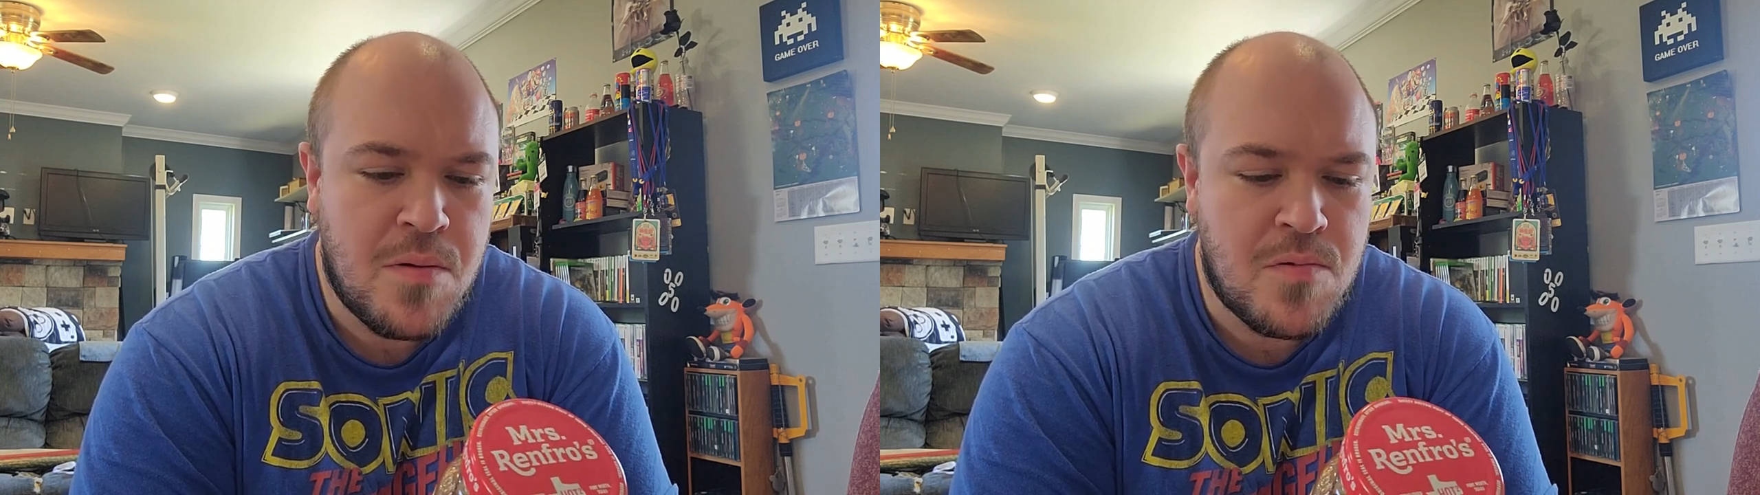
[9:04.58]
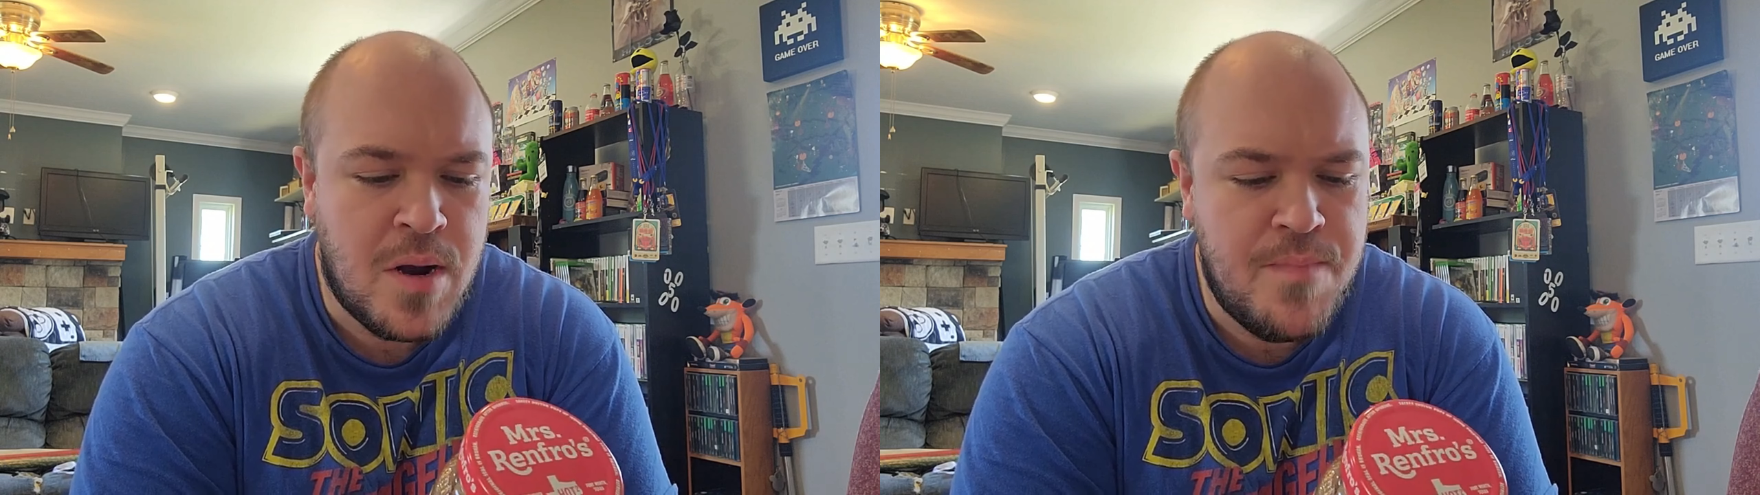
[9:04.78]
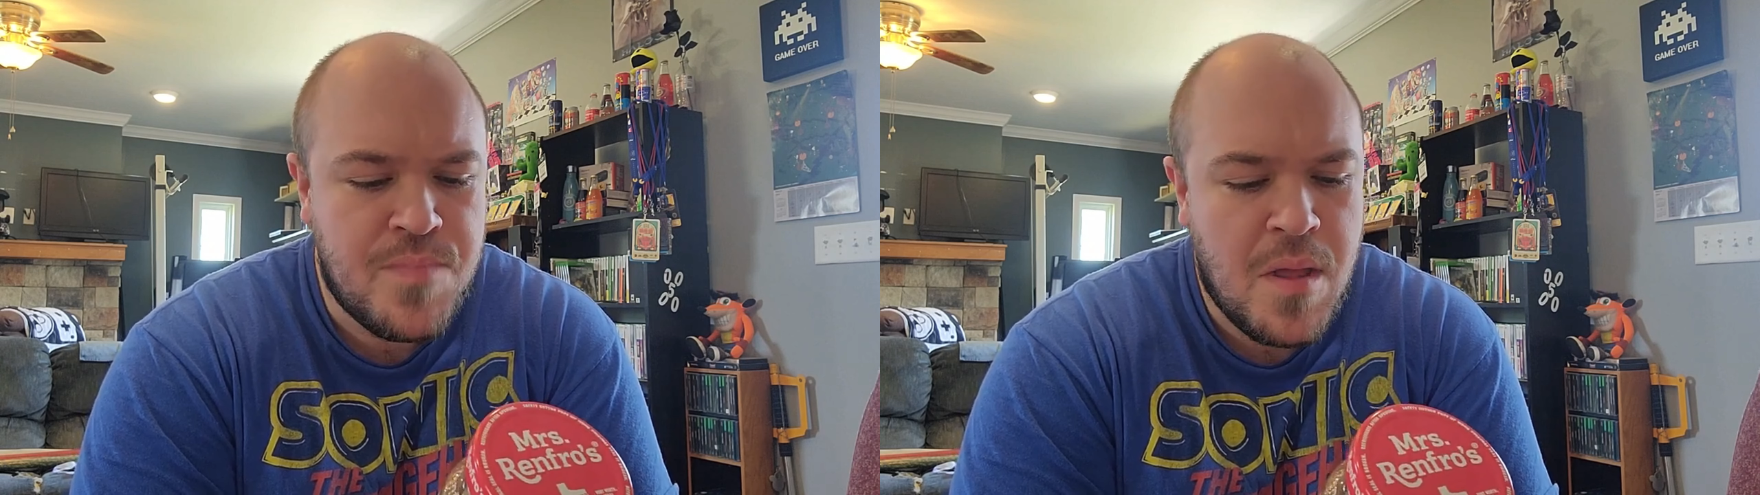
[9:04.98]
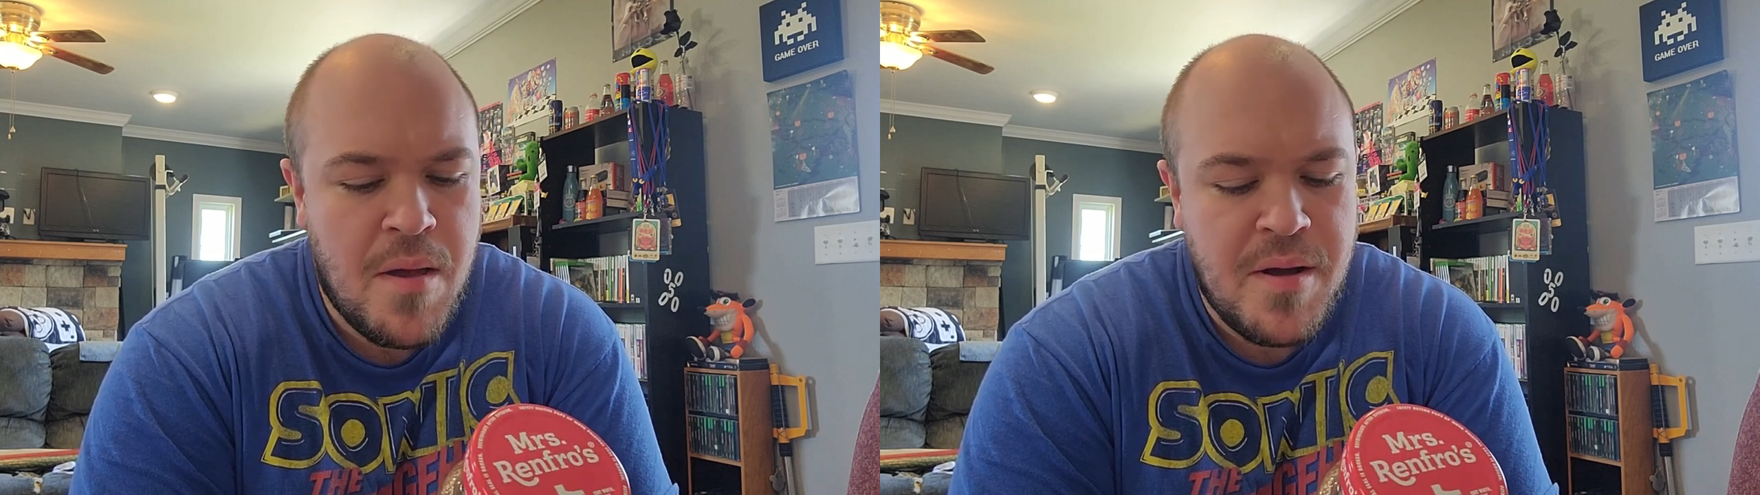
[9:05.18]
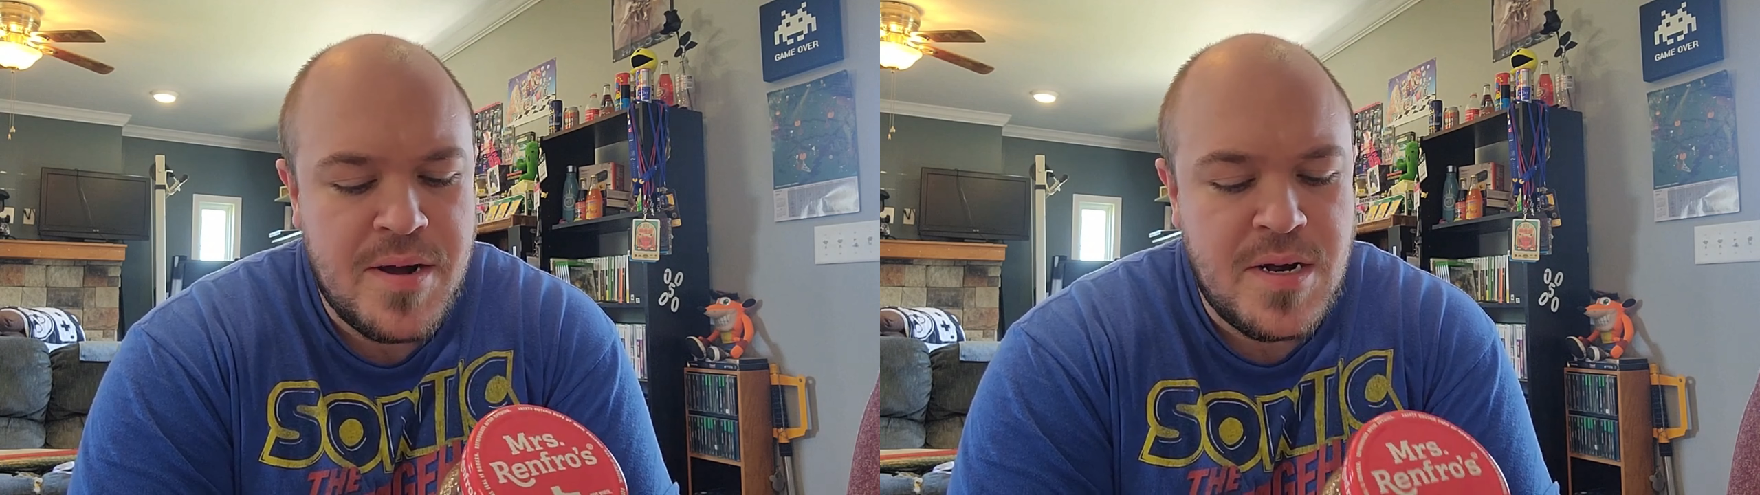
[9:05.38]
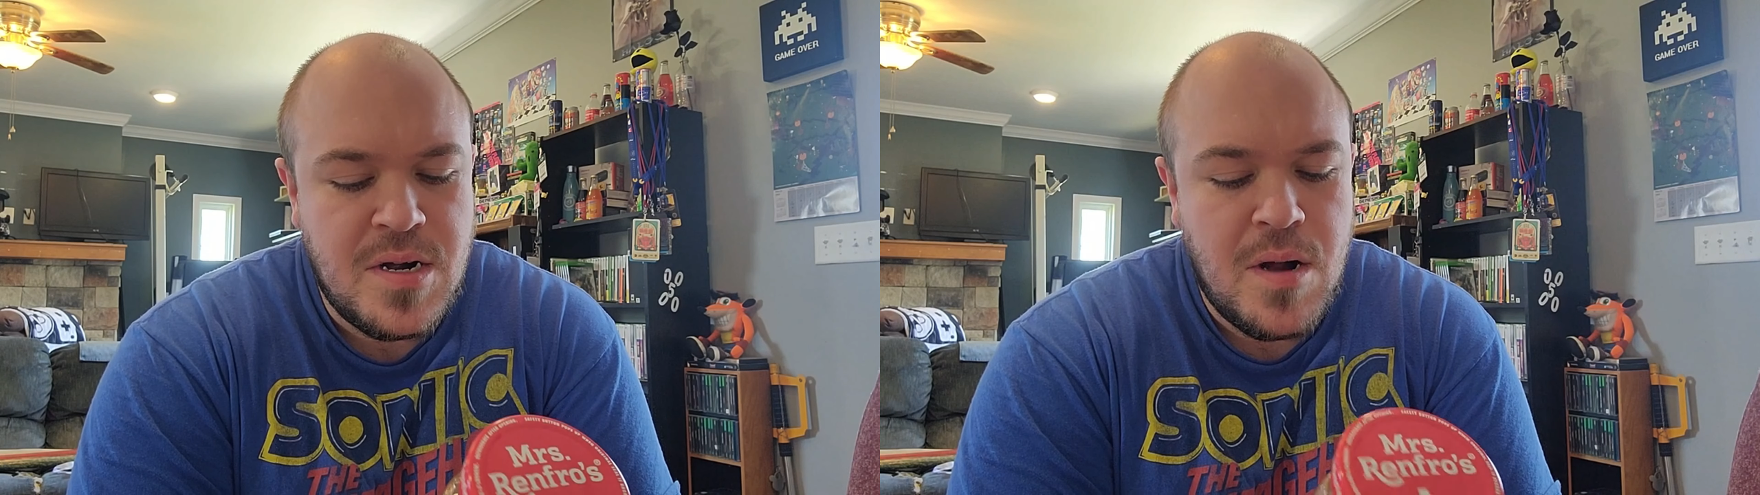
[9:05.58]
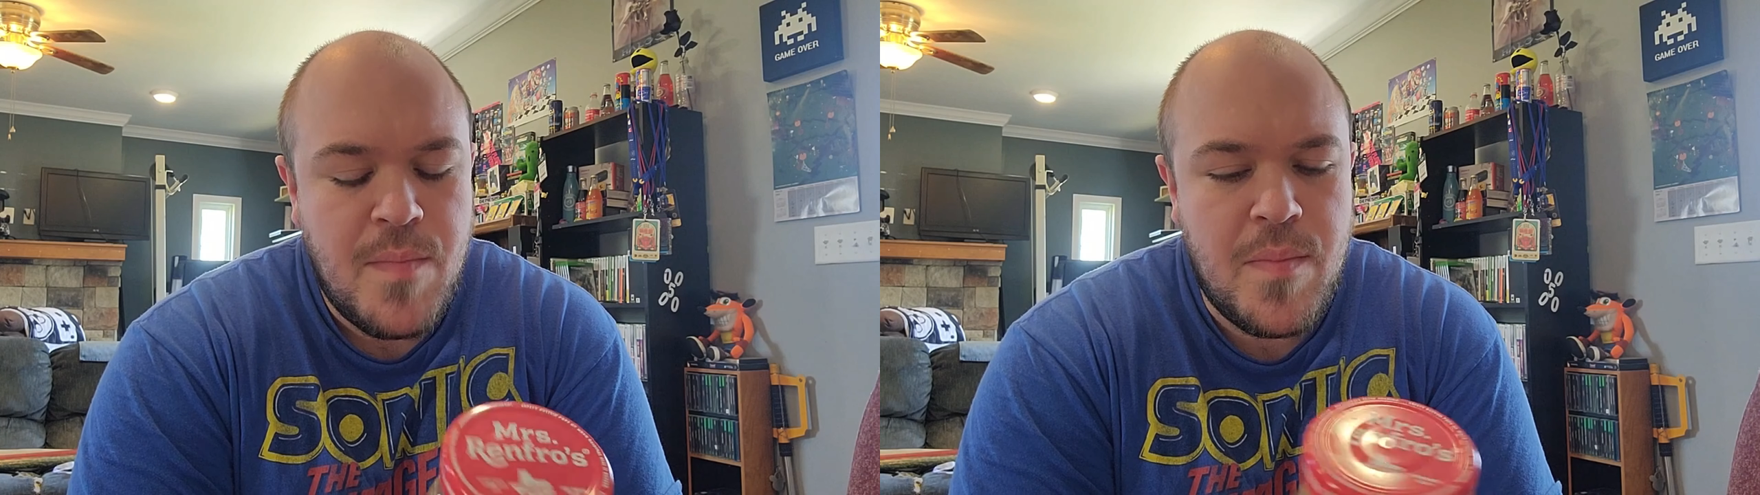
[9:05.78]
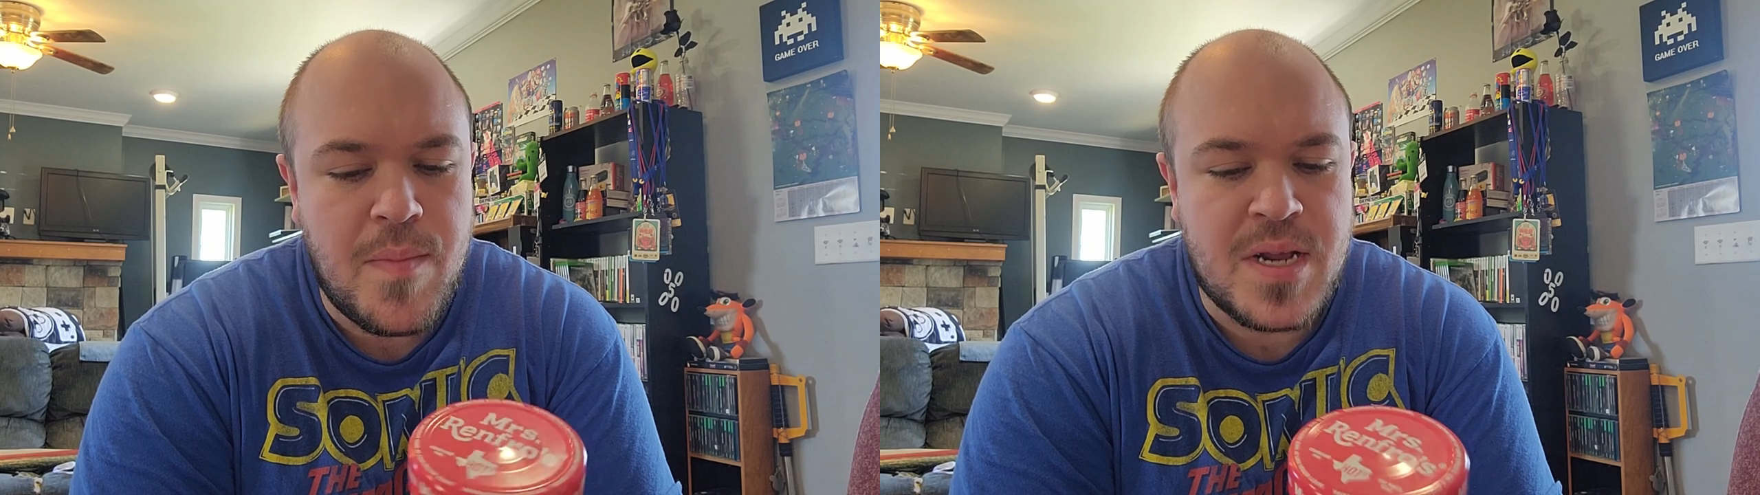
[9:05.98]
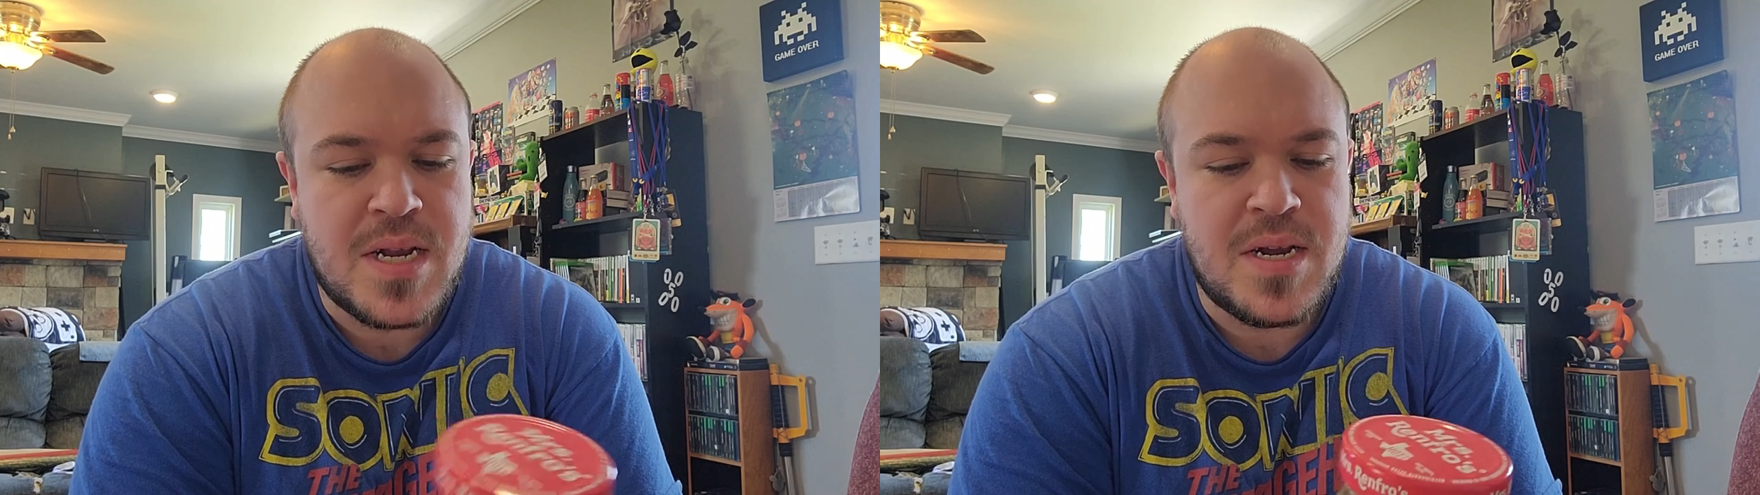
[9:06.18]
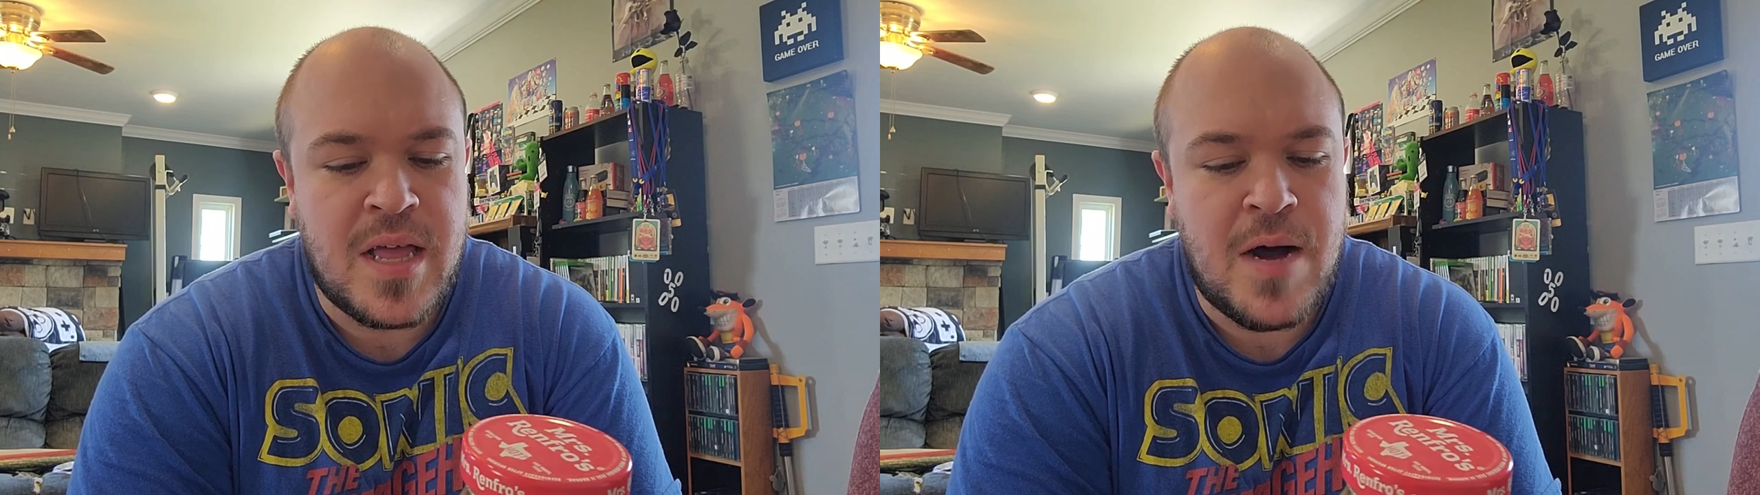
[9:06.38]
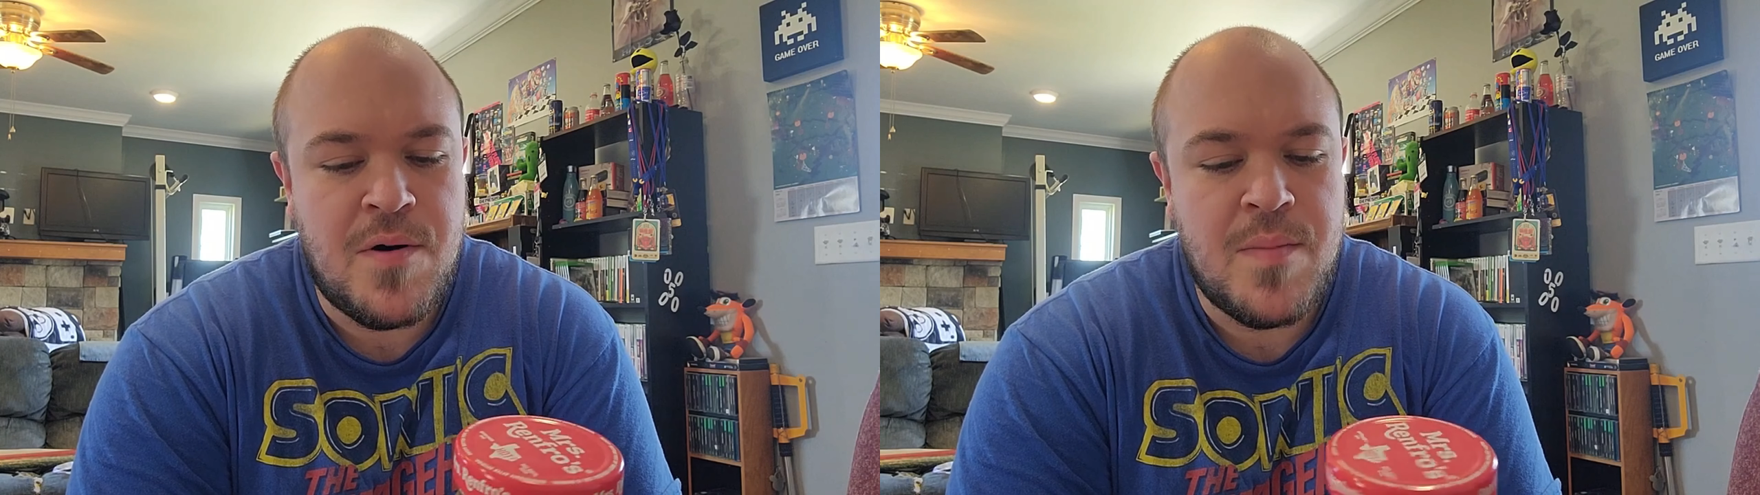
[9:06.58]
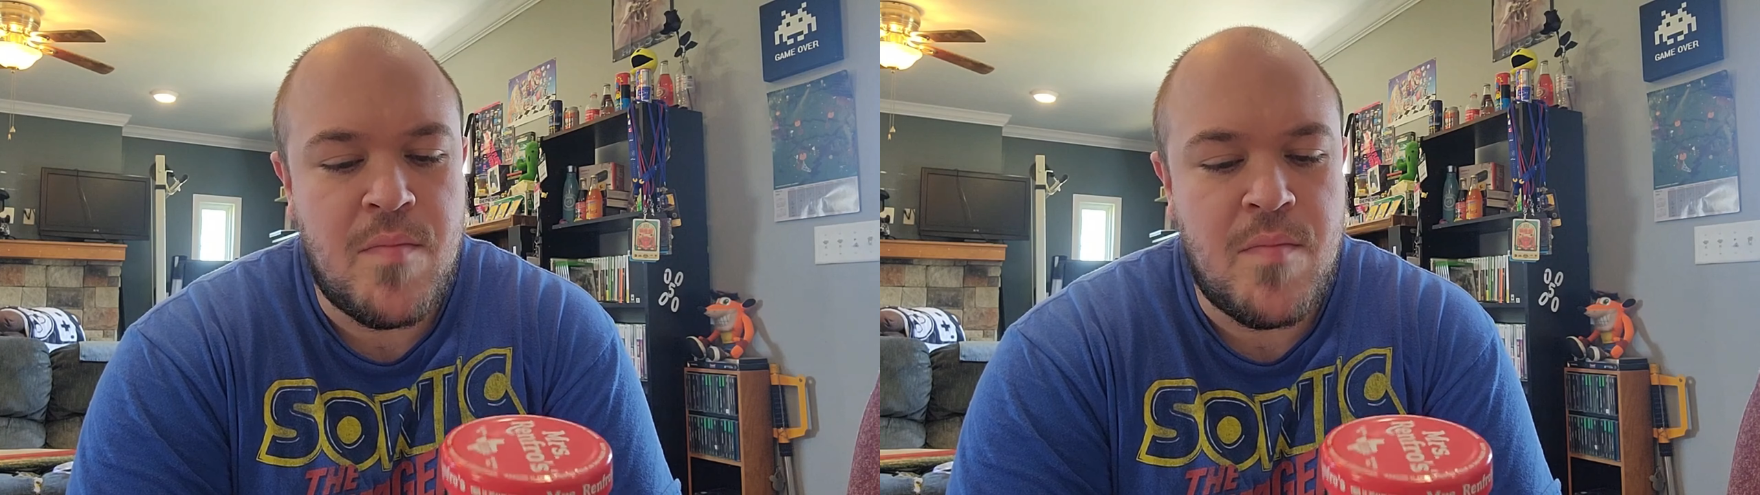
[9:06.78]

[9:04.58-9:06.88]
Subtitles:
right? Maybe mix into that one,